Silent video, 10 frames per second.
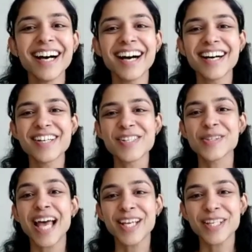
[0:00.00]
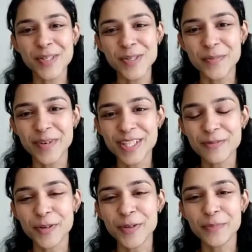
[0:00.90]
Uh, so thank you so
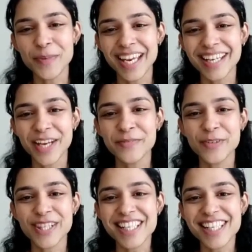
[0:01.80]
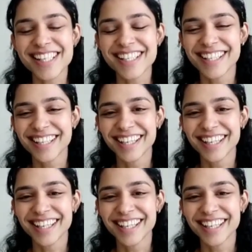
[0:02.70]
much for making time for this.